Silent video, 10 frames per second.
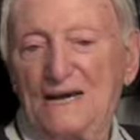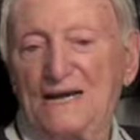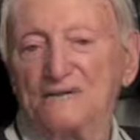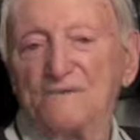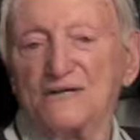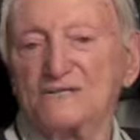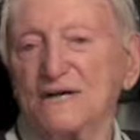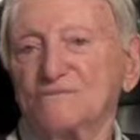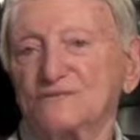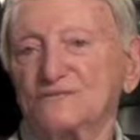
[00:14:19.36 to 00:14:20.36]
among
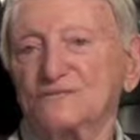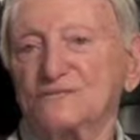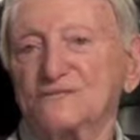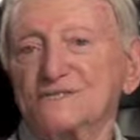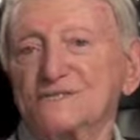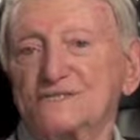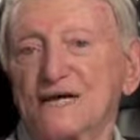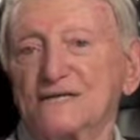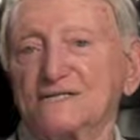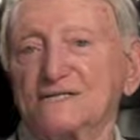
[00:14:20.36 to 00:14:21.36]
them was
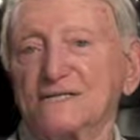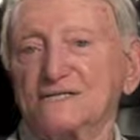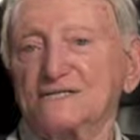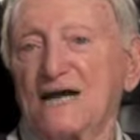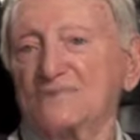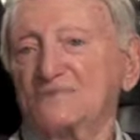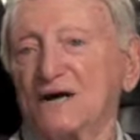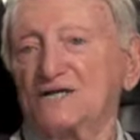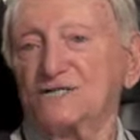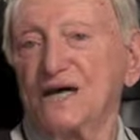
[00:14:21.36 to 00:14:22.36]
St- Staff
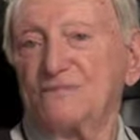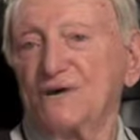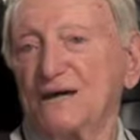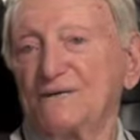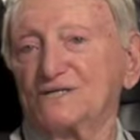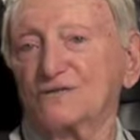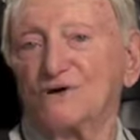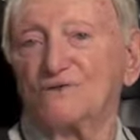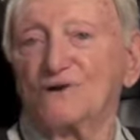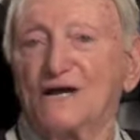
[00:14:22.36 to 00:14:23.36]
Sergeant Abraham S.
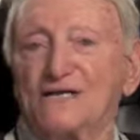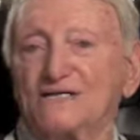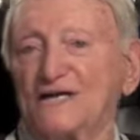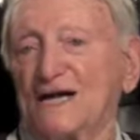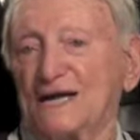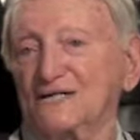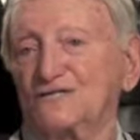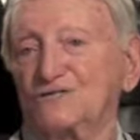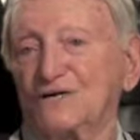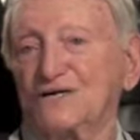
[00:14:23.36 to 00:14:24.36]
Homer, 18
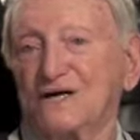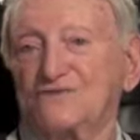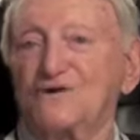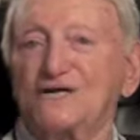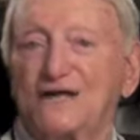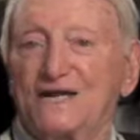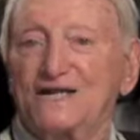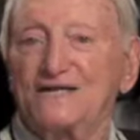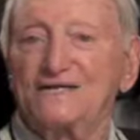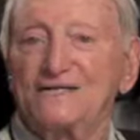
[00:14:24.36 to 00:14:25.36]
Acton Street, Hartford,
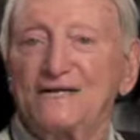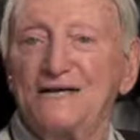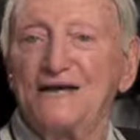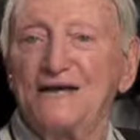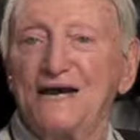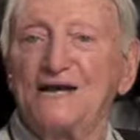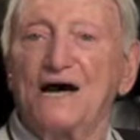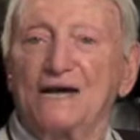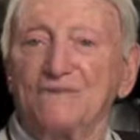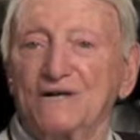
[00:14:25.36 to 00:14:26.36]
Connecticut, and
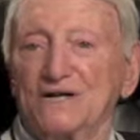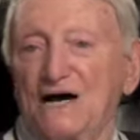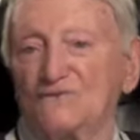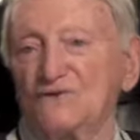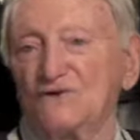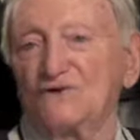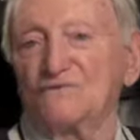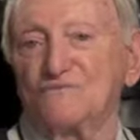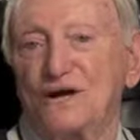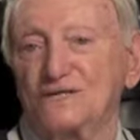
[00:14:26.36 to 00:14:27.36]
Hyman
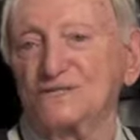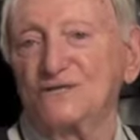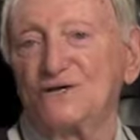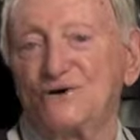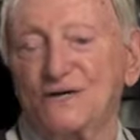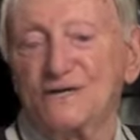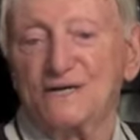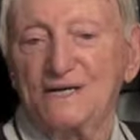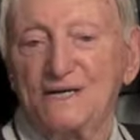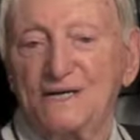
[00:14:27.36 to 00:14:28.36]
Koffler, Bronx, New York.